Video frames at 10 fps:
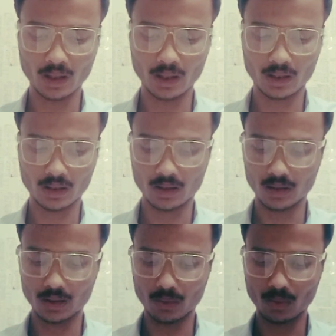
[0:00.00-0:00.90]
lake
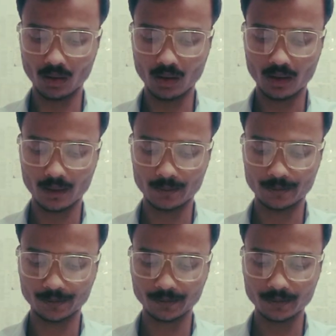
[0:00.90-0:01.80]
in the world
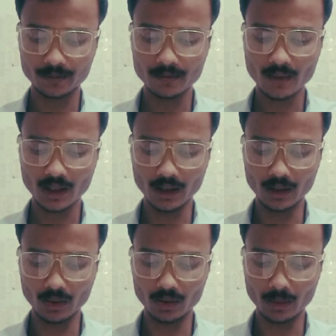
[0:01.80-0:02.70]

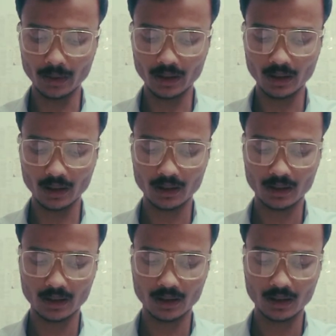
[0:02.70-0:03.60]
in North America,
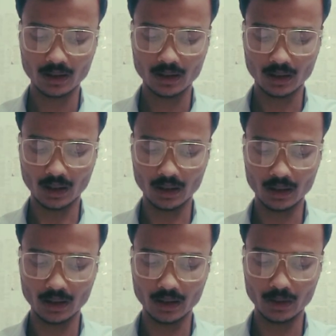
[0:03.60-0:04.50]

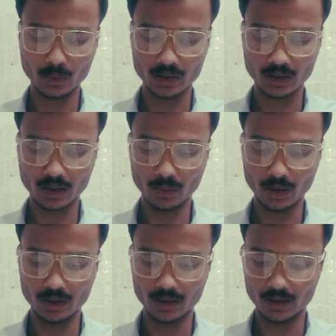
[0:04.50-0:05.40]
Canada and USA
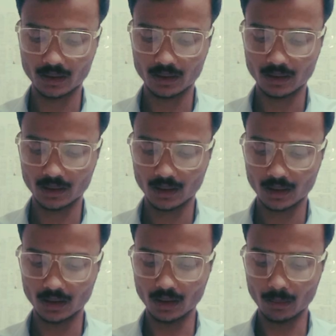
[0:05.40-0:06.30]
covered.
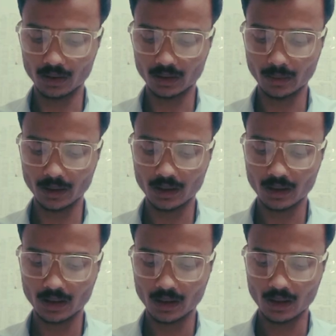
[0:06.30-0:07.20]
Number 7.
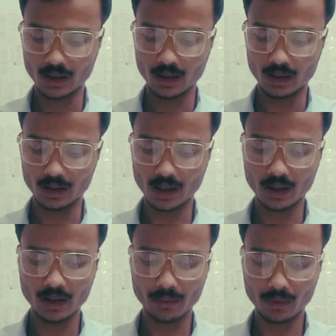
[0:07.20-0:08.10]

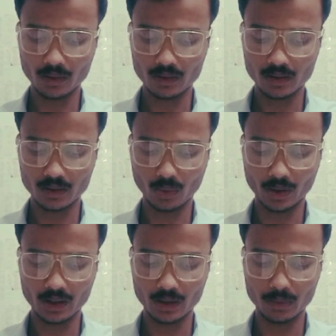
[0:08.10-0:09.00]
Niagara Falls is
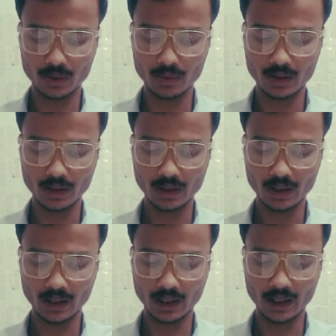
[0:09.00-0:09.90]
located between
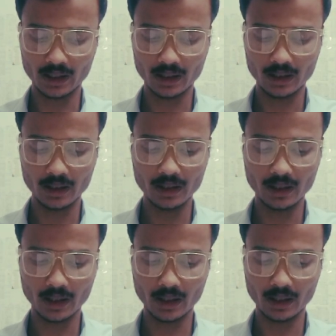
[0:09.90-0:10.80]
Lake Erie
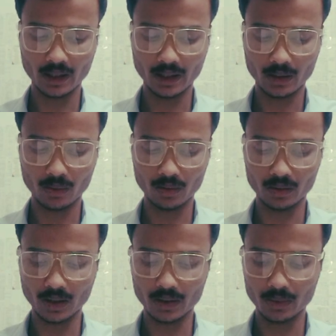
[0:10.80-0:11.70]
and Lake
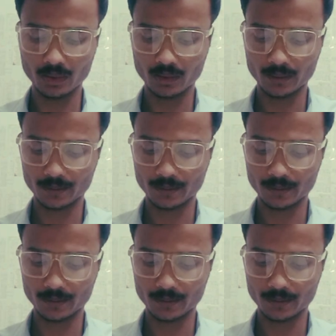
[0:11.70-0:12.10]
Ontario.